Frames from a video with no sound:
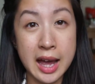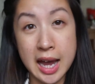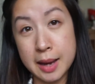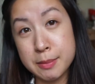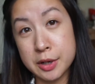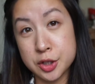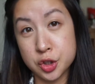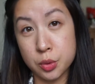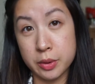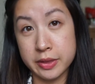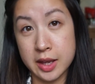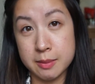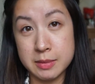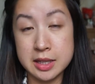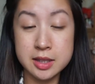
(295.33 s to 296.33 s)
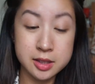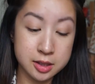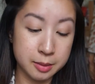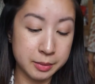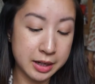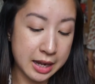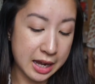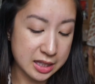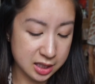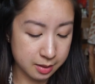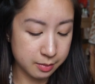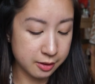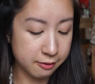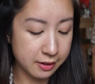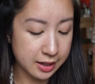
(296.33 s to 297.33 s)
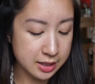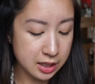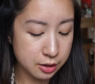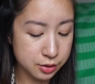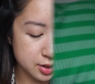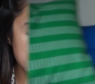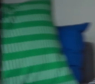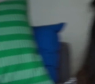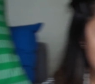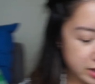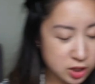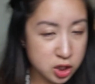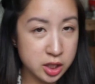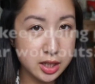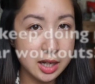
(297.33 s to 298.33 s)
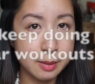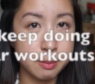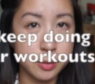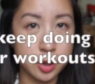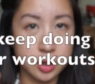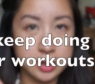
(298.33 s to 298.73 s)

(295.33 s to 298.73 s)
I'm not sure what that means, so I'm going to ask him to find out. Question number